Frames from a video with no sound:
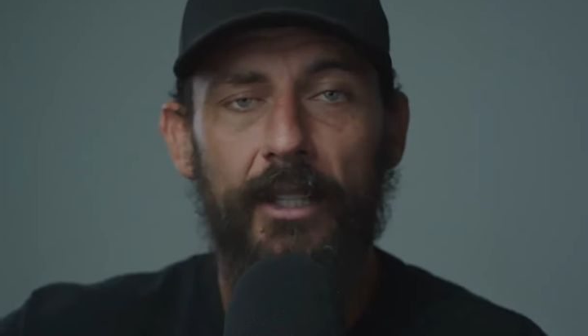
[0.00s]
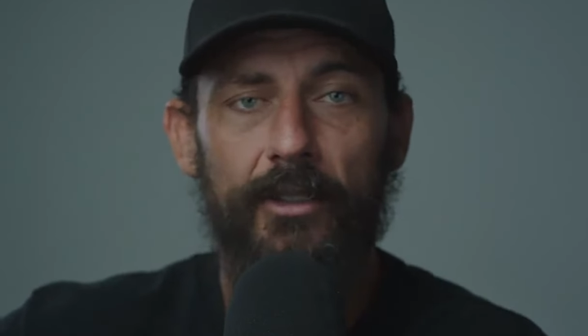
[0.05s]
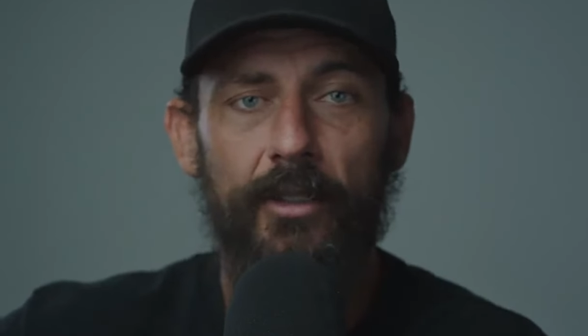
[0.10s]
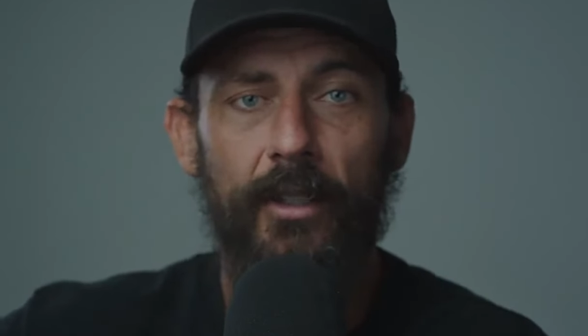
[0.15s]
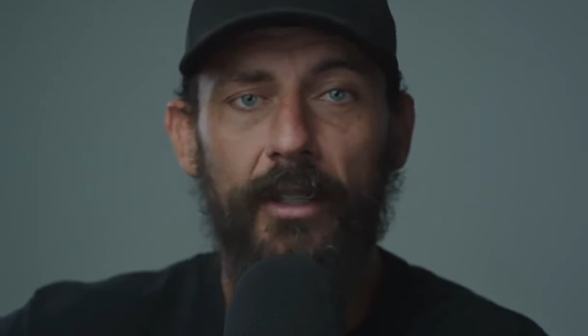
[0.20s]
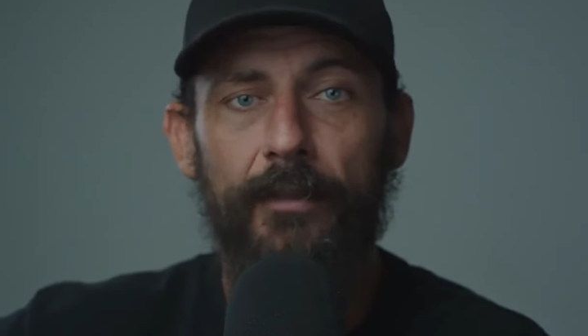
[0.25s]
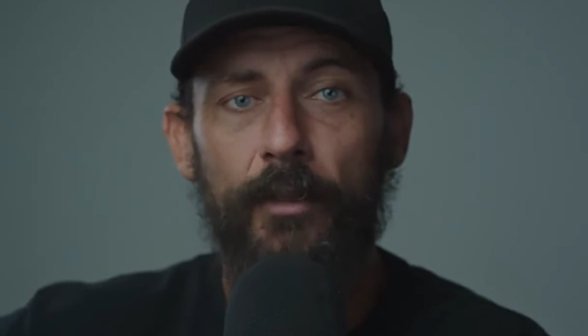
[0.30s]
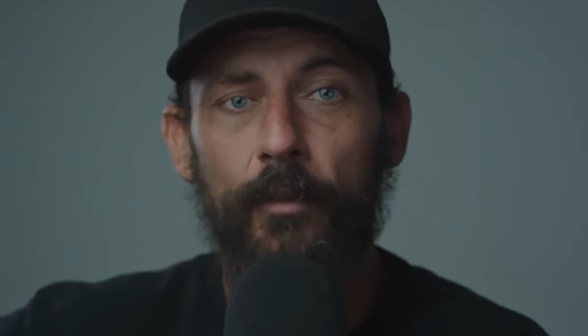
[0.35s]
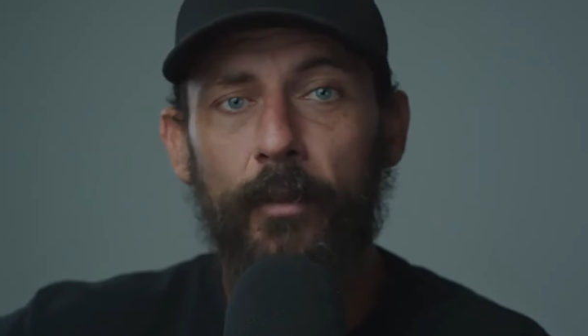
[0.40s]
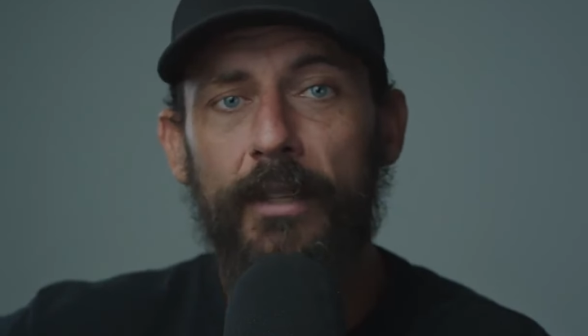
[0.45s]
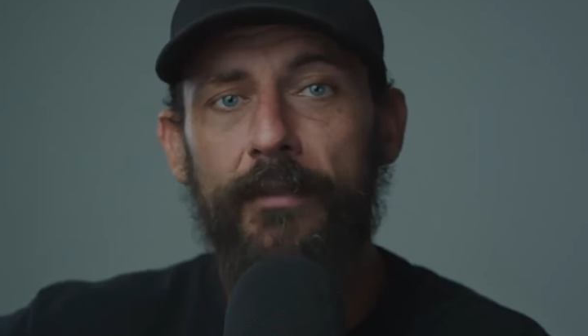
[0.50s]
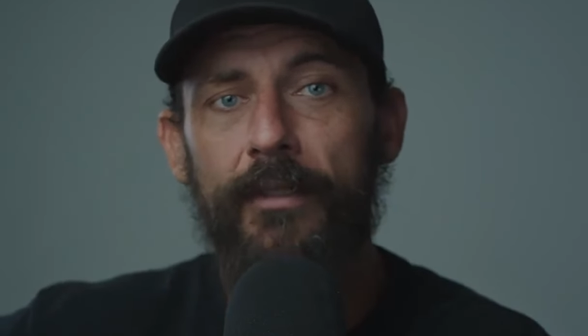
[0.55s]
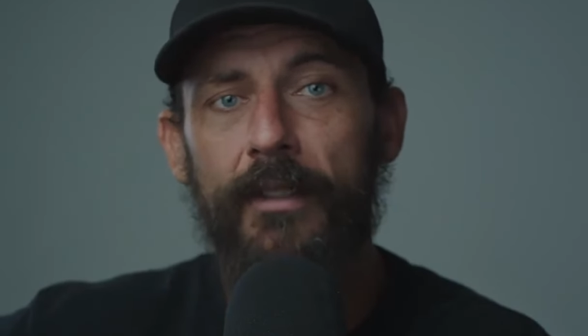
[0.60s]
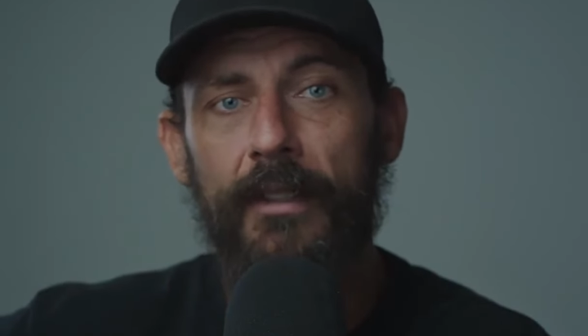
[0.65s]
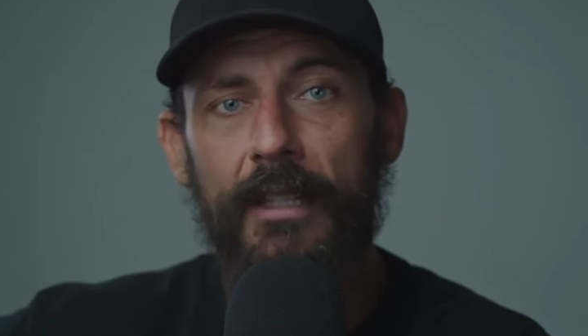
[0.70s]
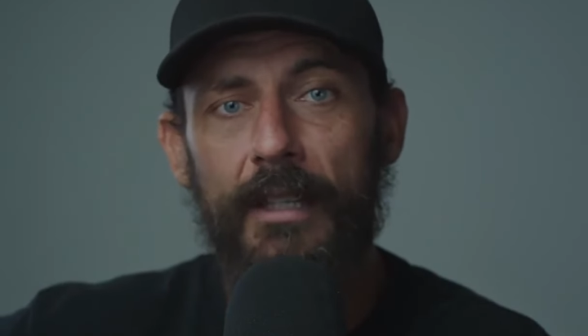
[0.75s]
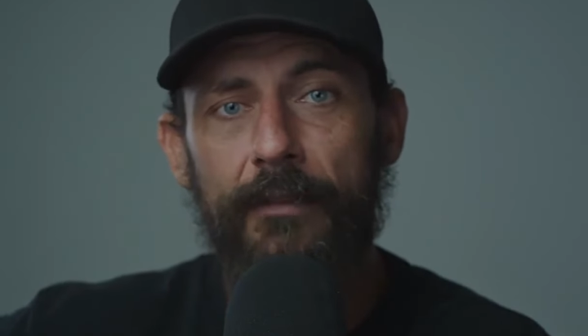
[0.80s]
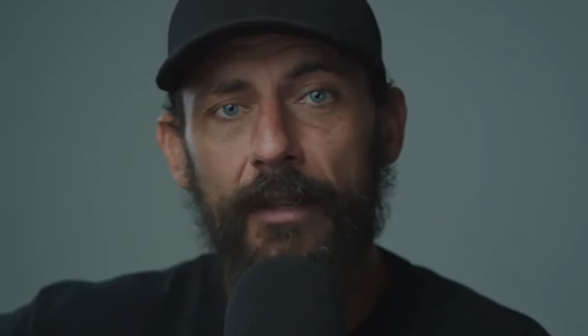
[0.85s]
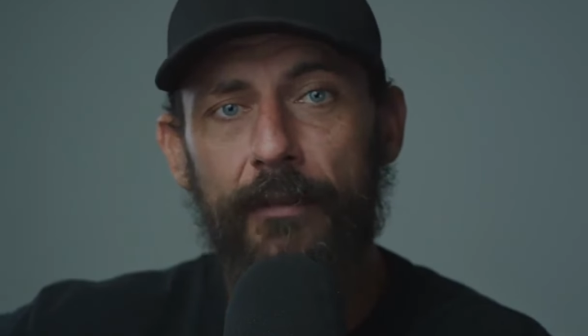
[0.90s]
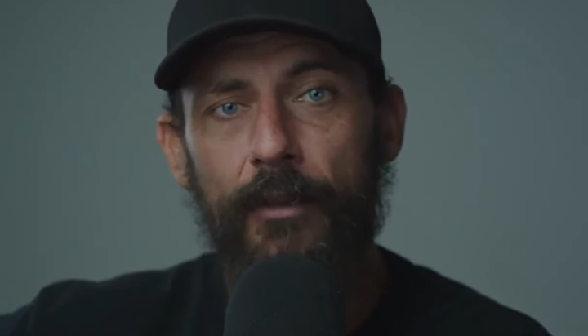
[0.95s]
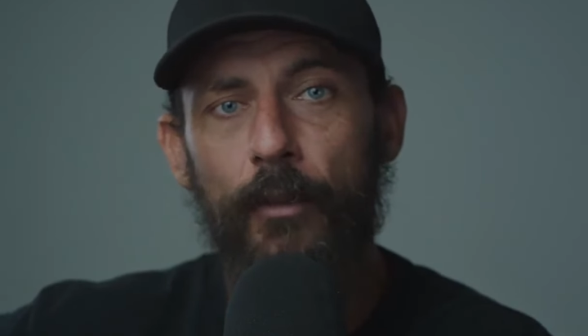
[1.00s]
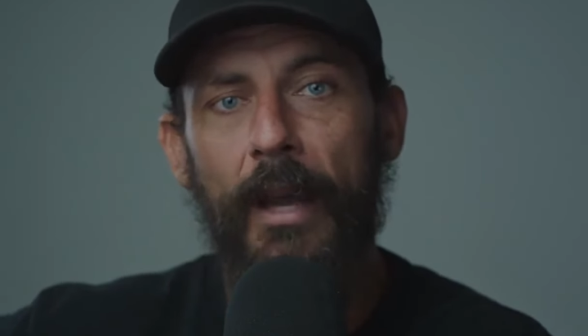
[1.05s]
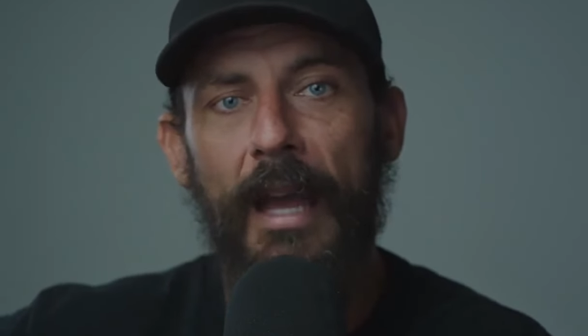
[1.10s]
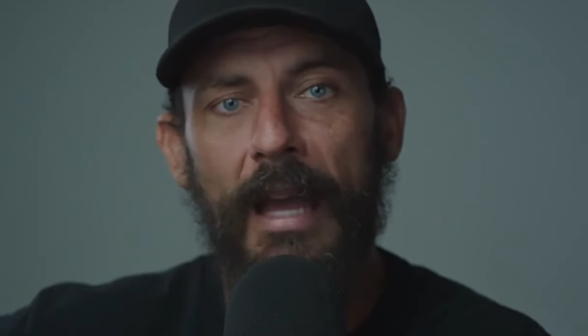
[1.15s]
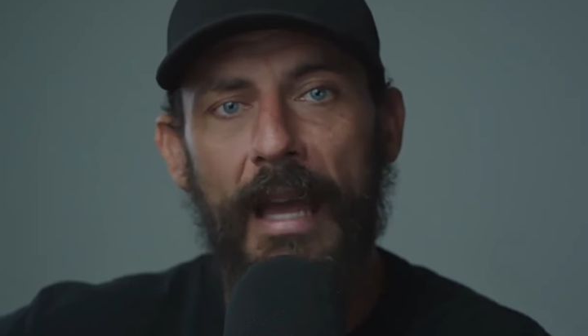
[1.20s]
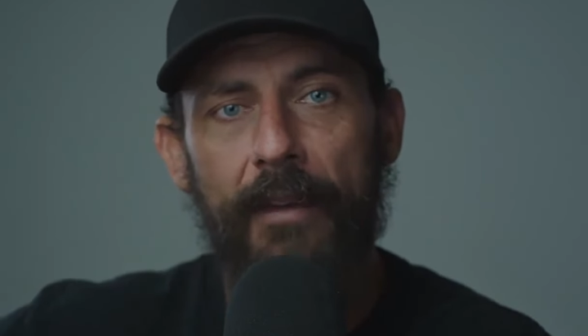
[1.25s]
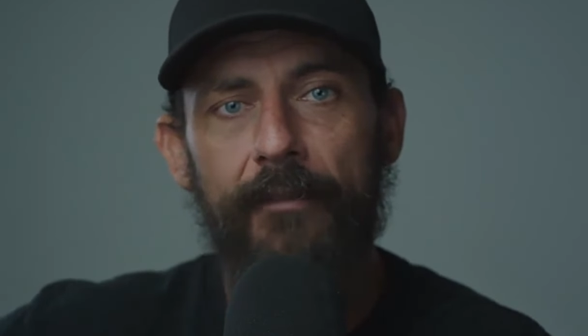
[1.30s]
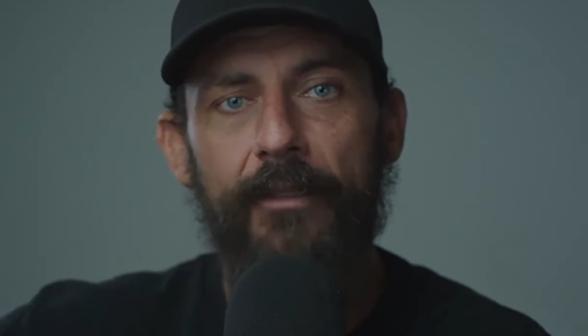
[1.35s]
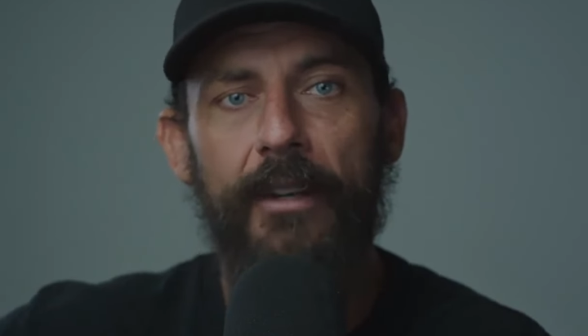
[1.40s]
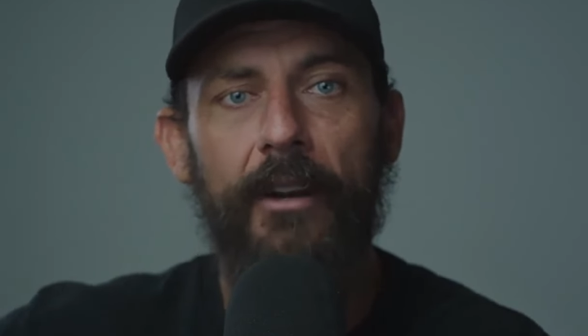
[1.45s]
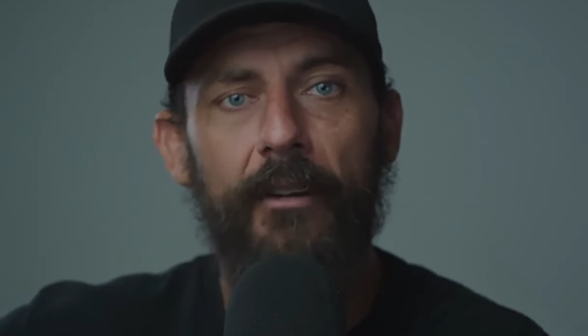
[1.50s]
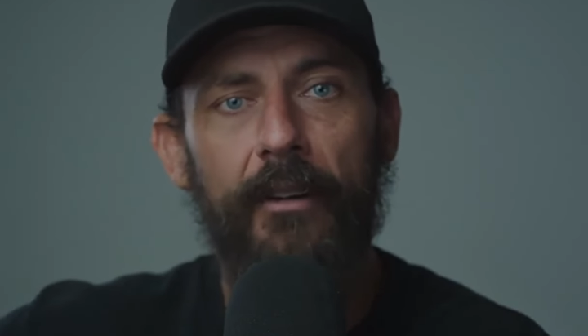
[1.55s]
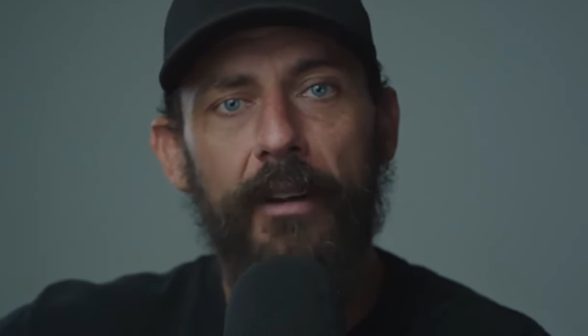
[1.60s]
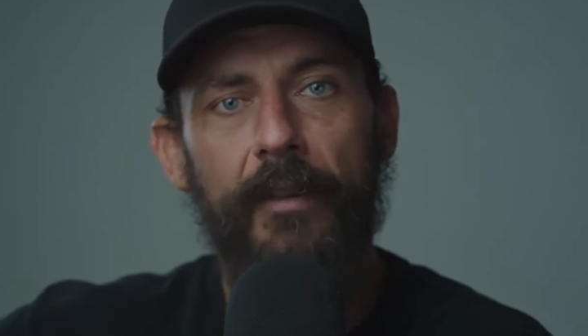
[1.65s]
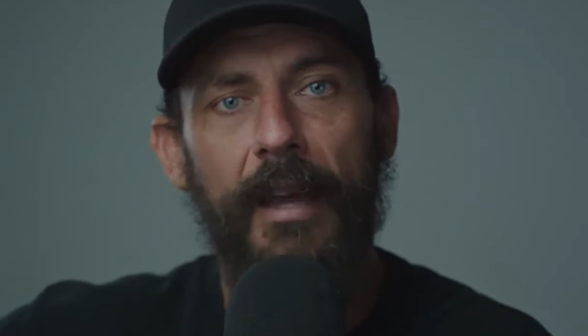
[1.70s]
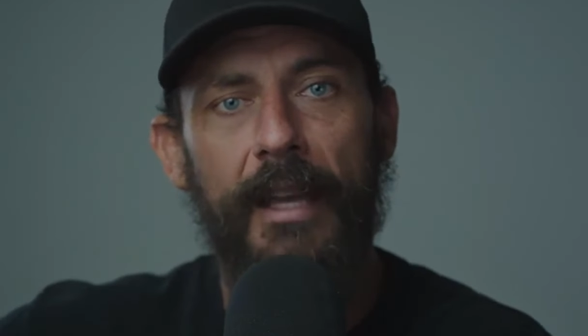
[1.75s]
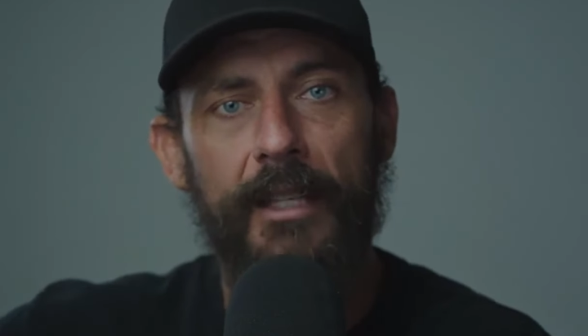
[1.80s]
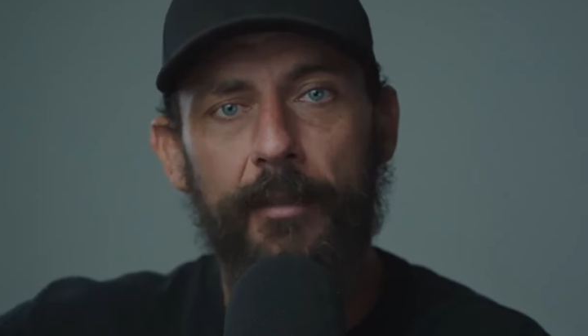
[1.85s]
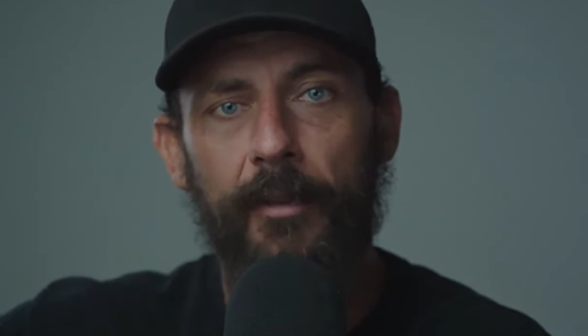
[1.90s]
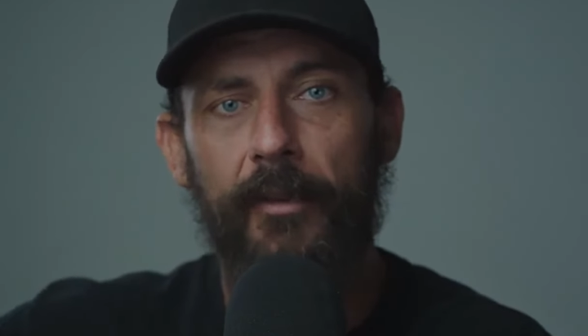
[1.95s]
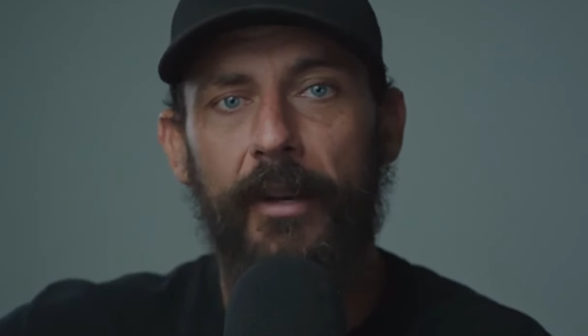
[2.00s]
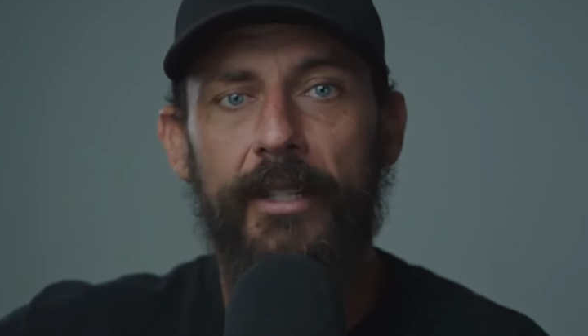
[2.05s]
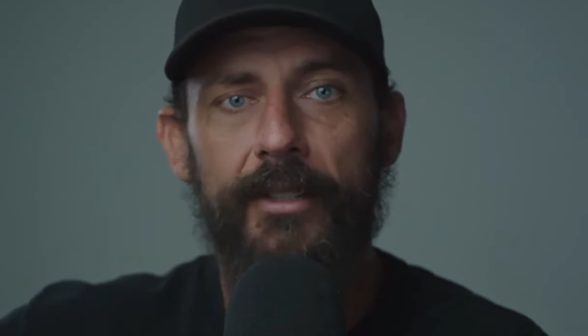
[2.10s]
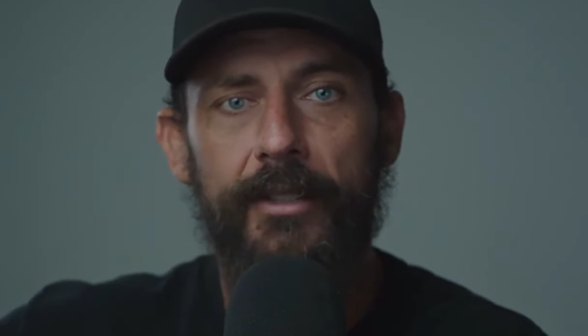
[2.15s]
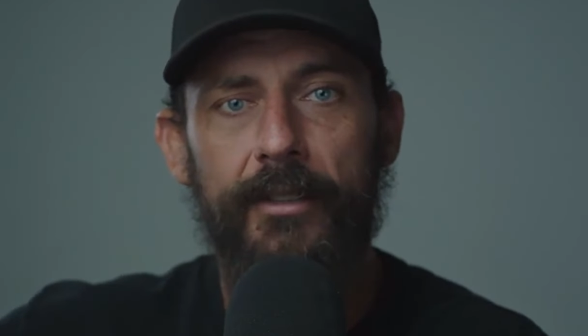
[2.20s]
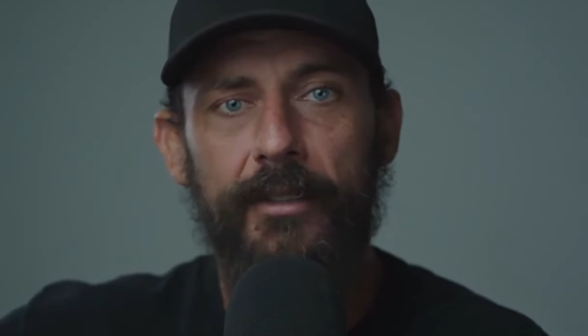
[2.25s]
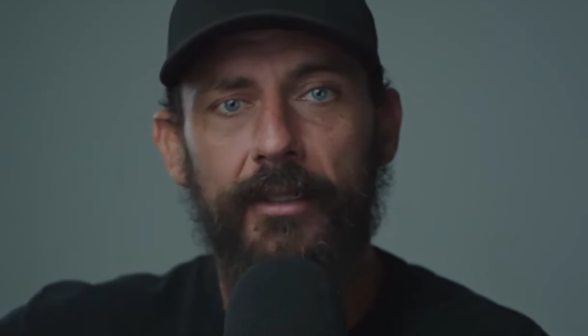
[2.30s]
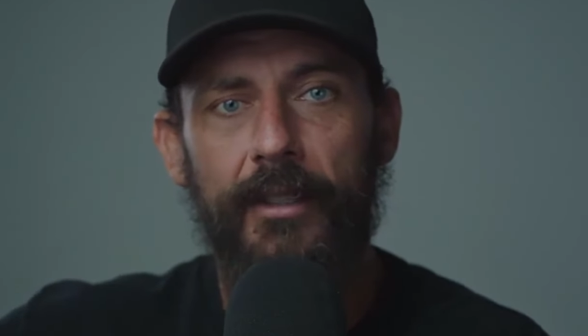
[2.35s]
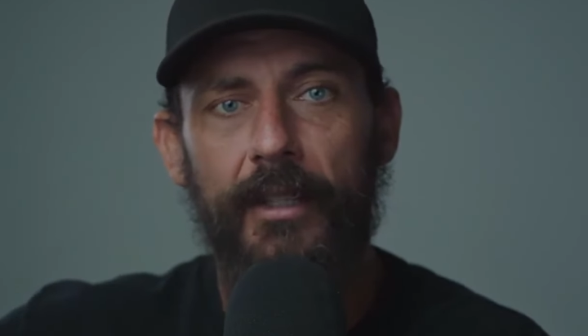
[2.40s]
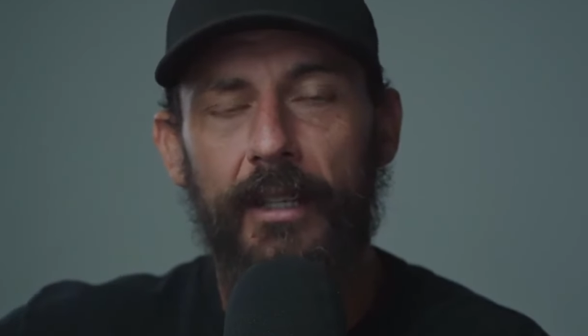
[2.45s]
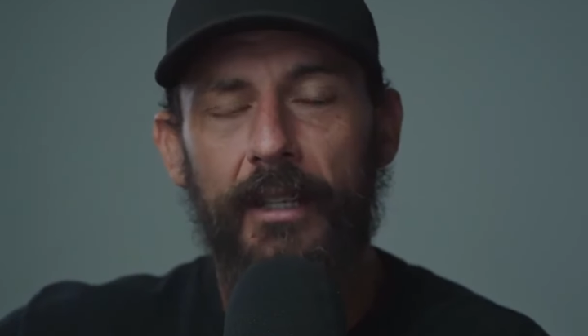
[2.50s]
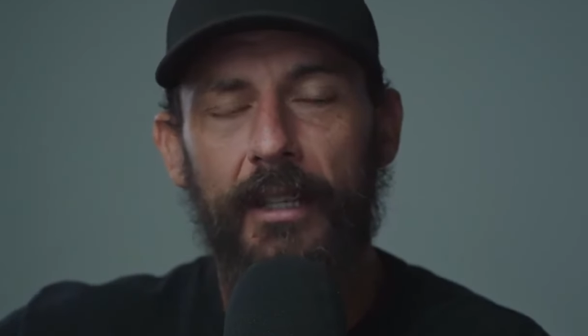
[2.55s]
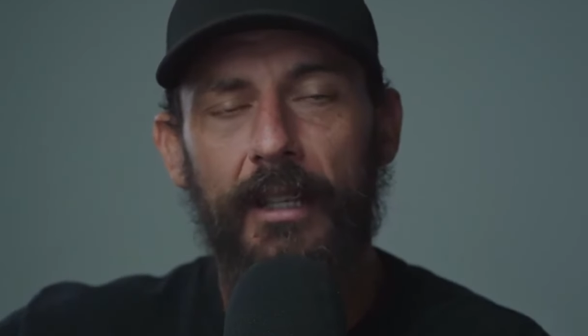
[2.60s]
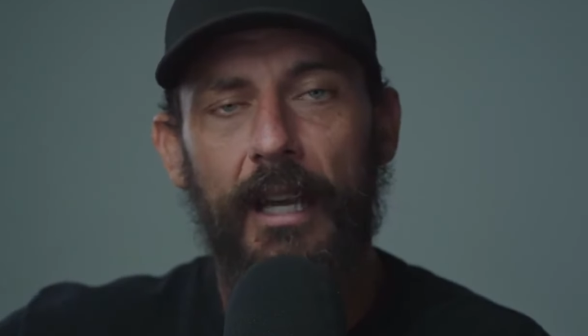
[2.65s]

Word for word: So if you even even if you have narrative aspirations,